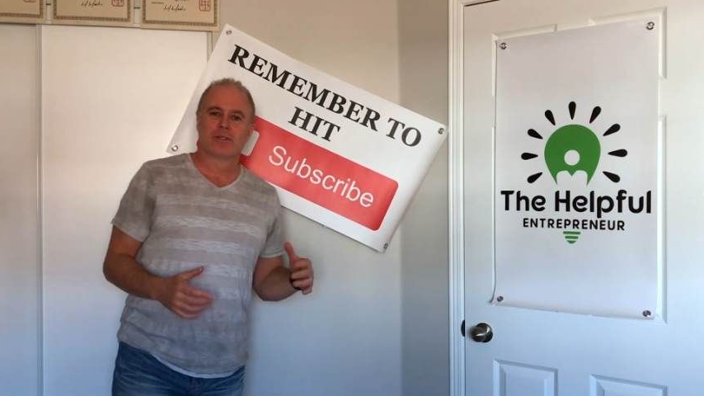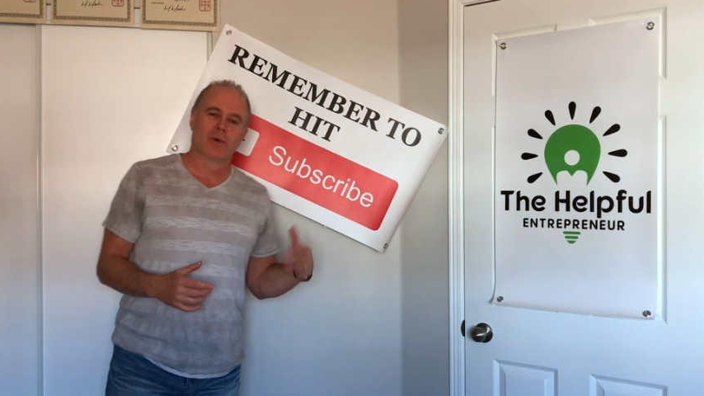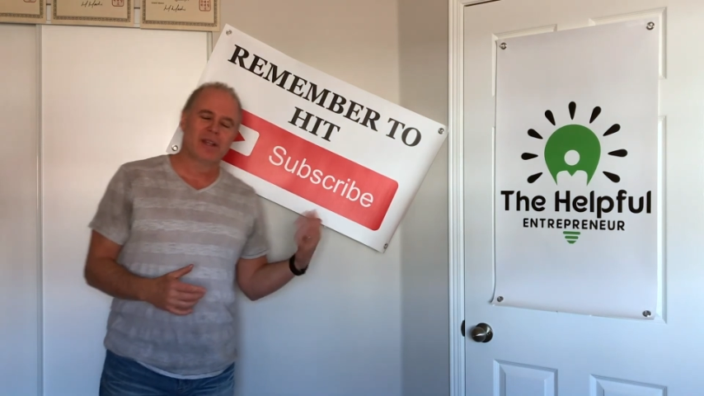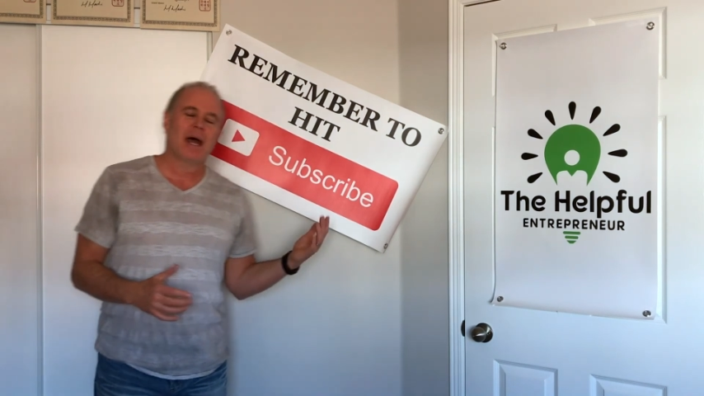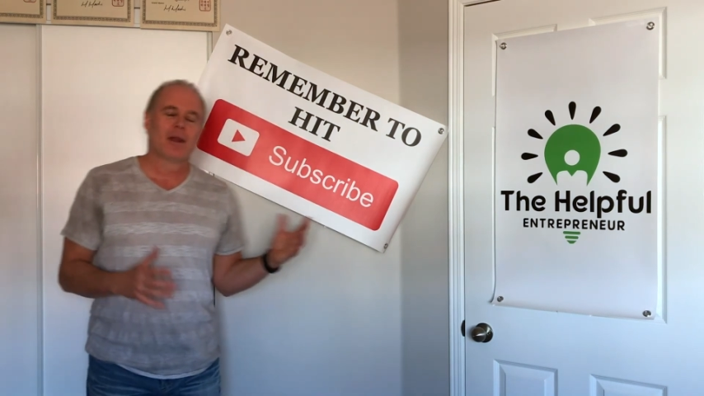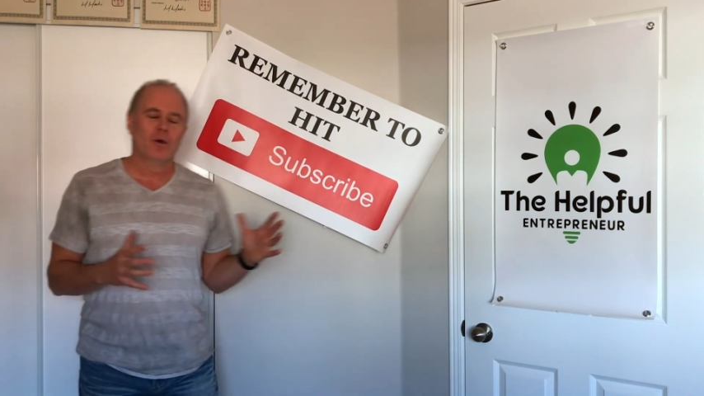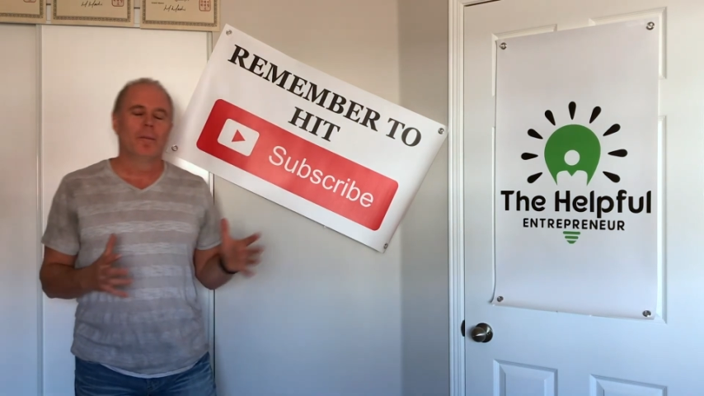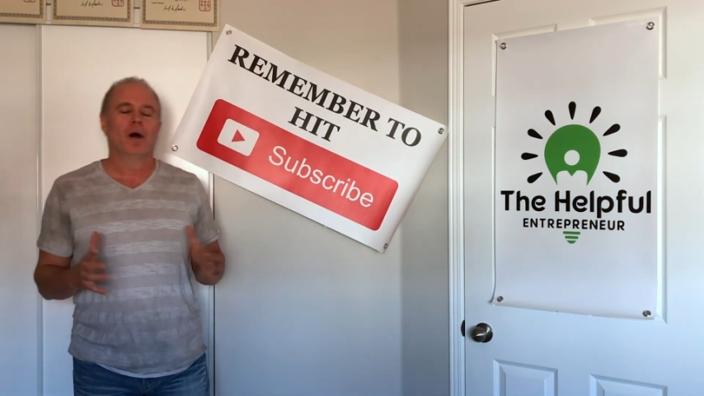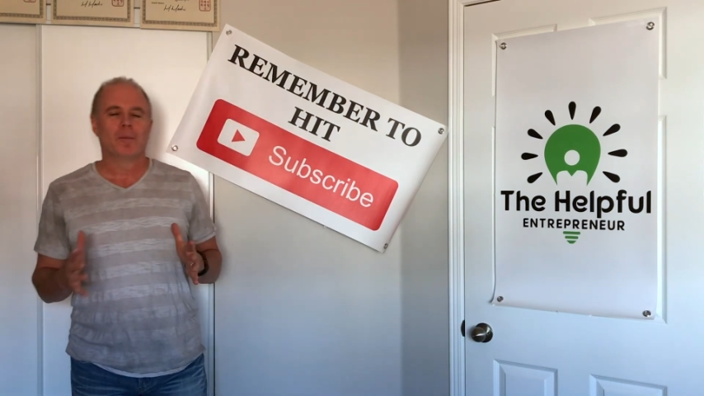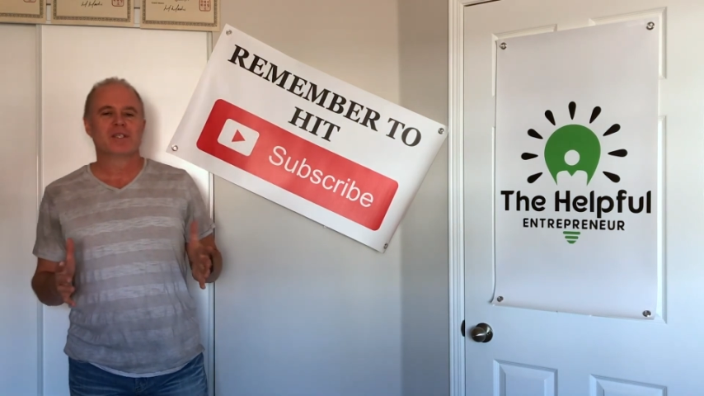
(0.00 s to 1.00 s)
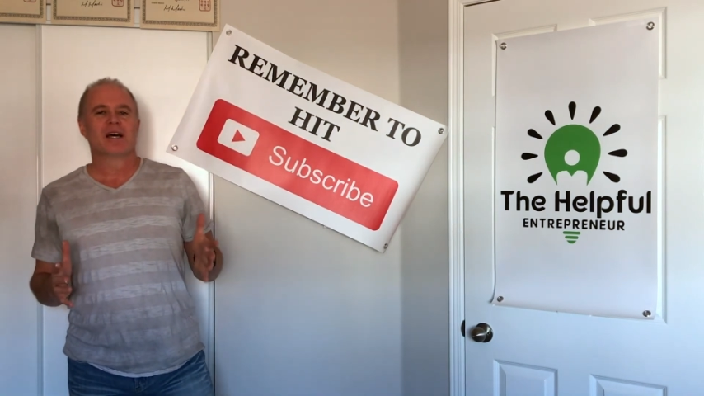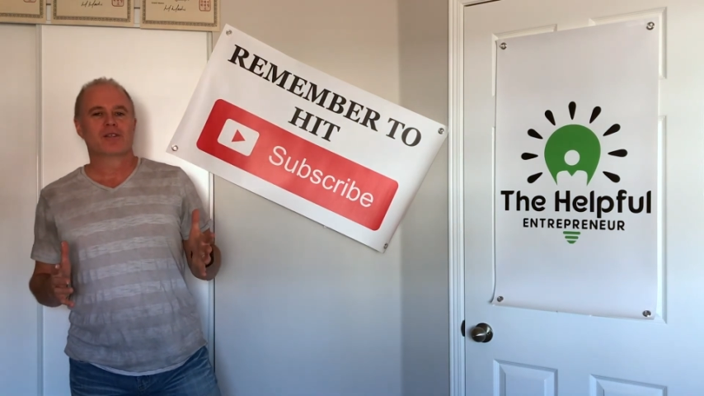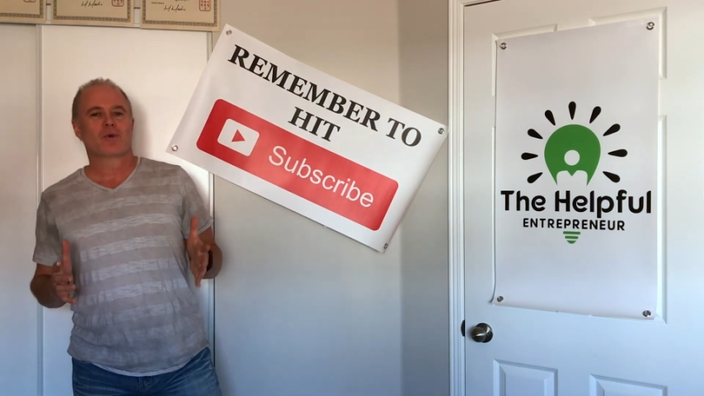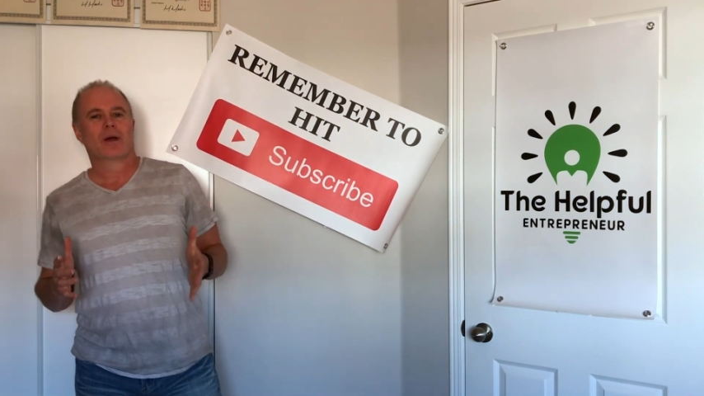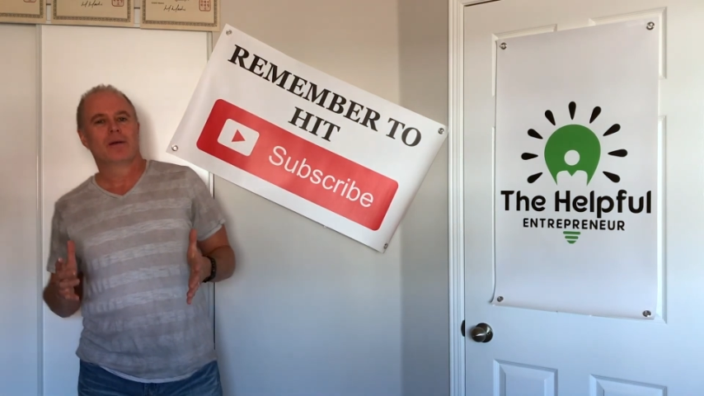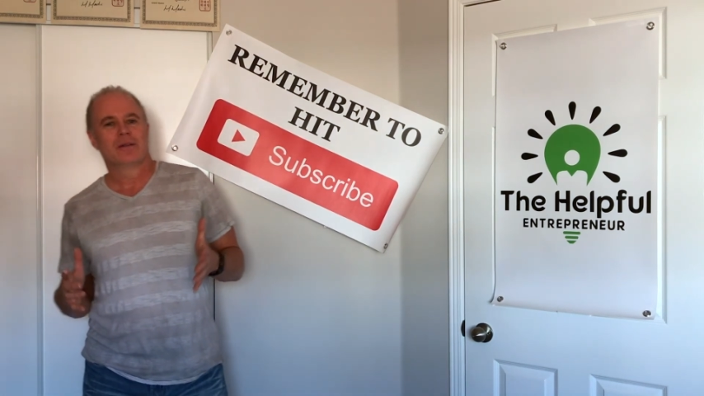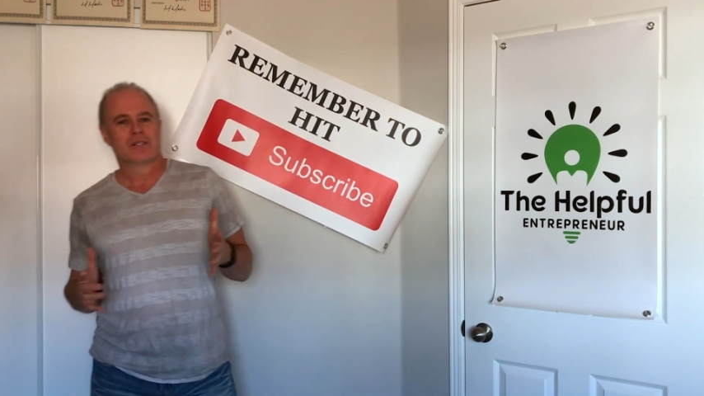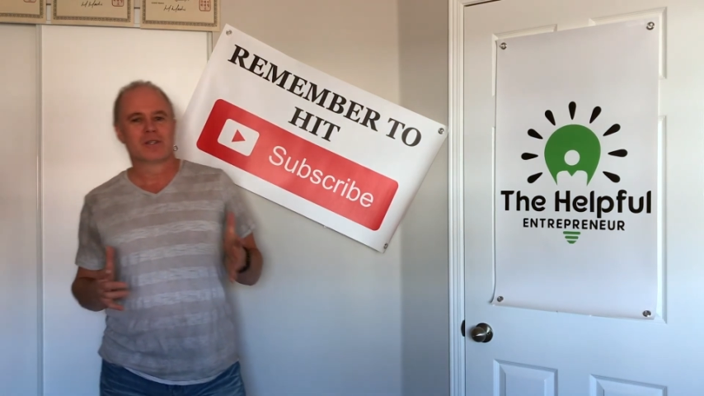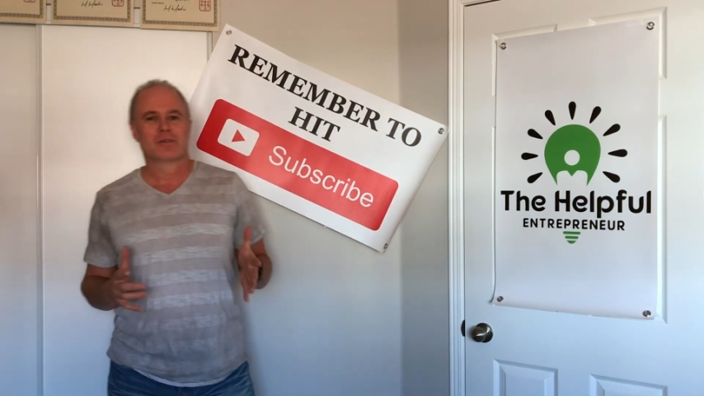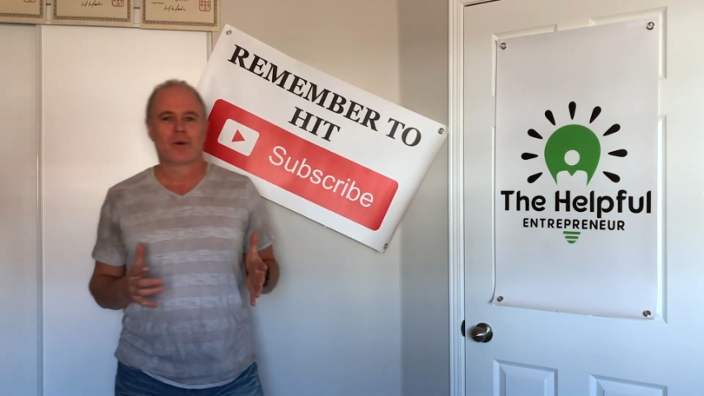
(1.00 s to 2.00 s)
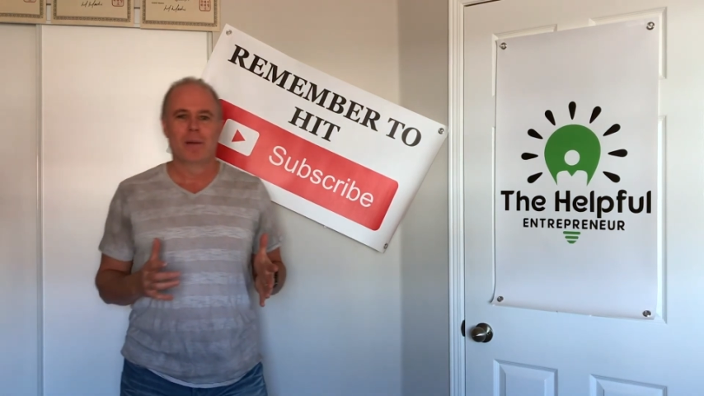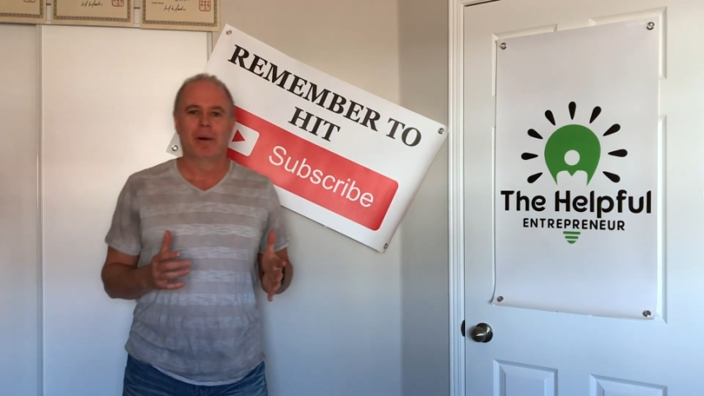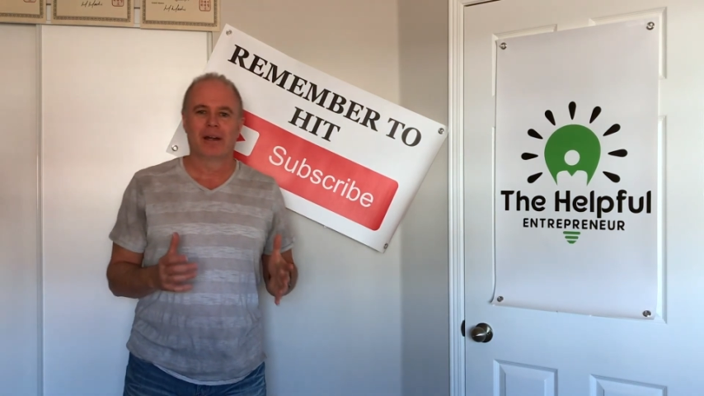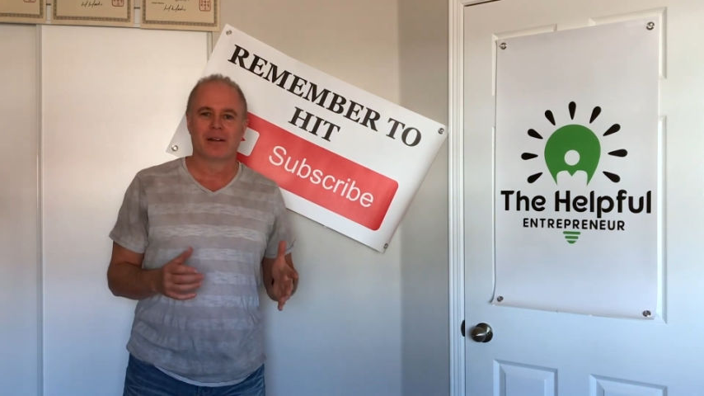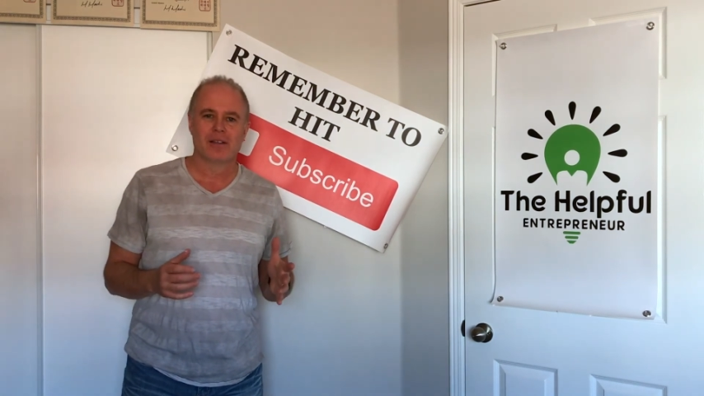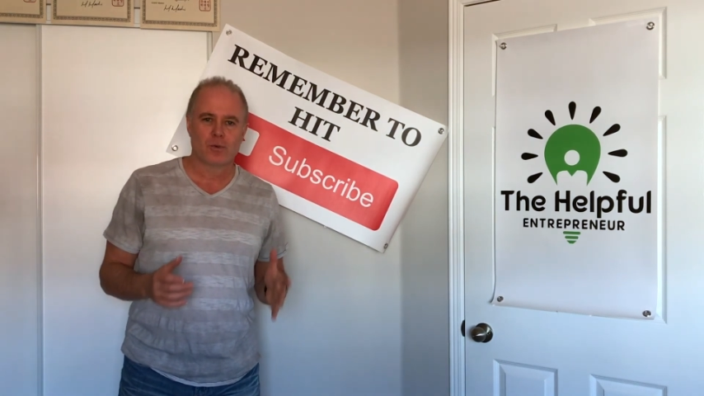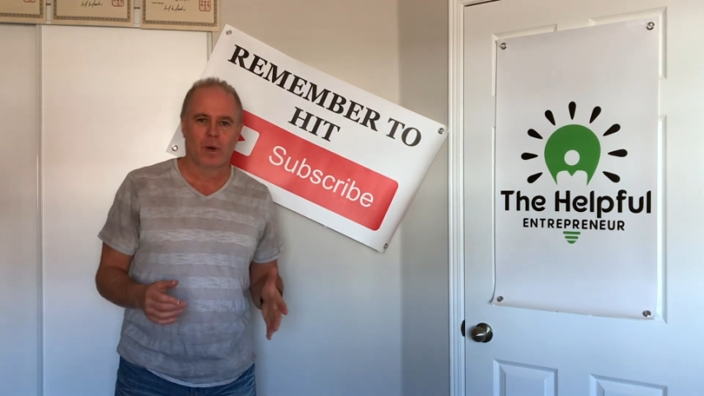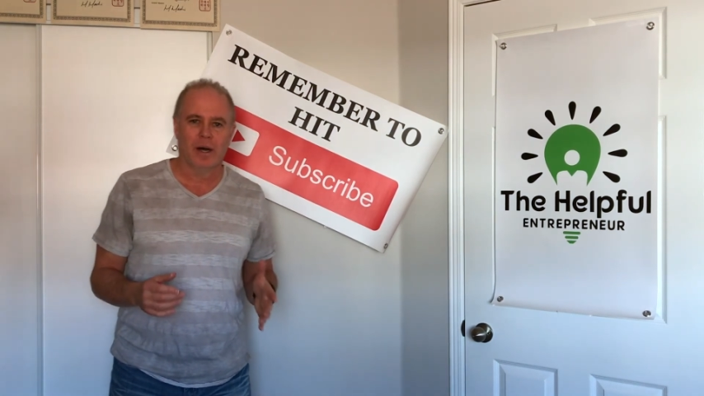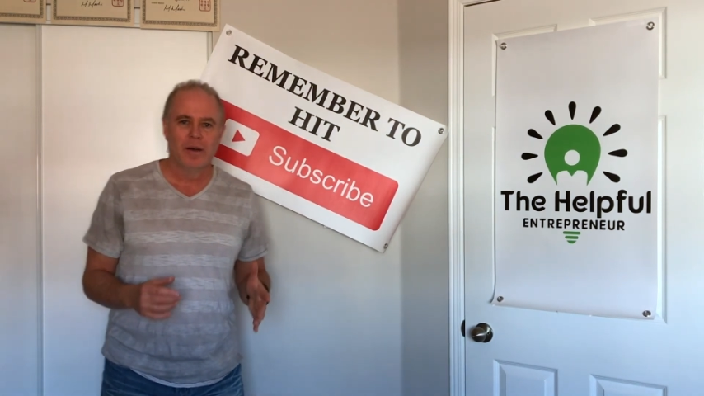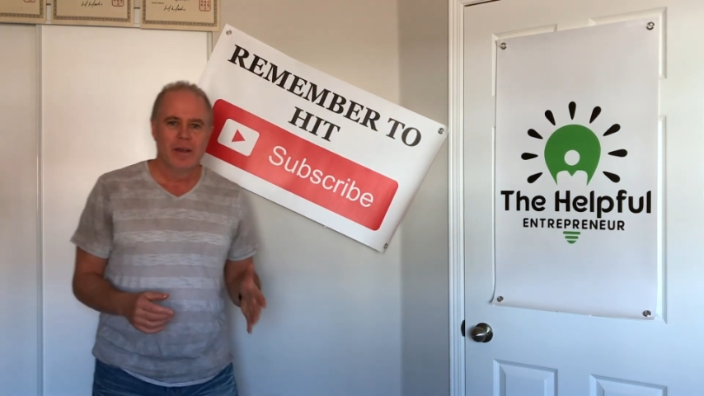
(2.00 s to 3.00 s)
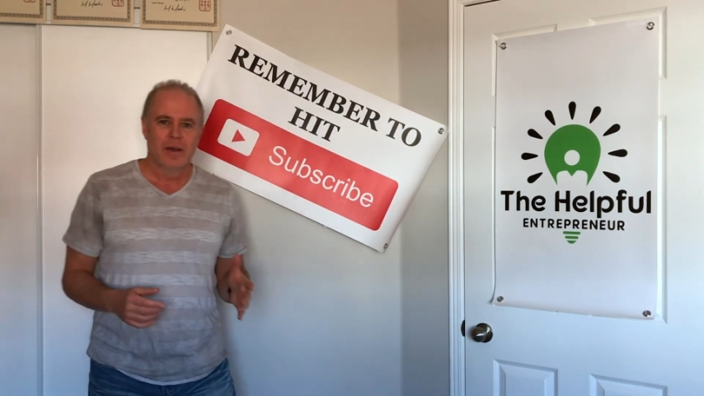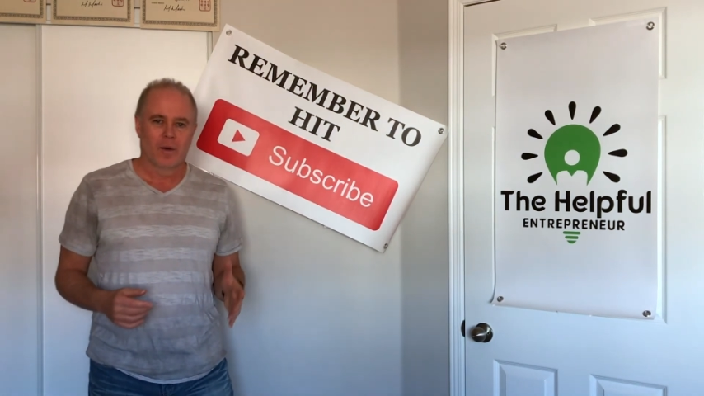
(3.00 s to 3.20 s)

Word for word: So hit that little bell beside the subscribe button as well.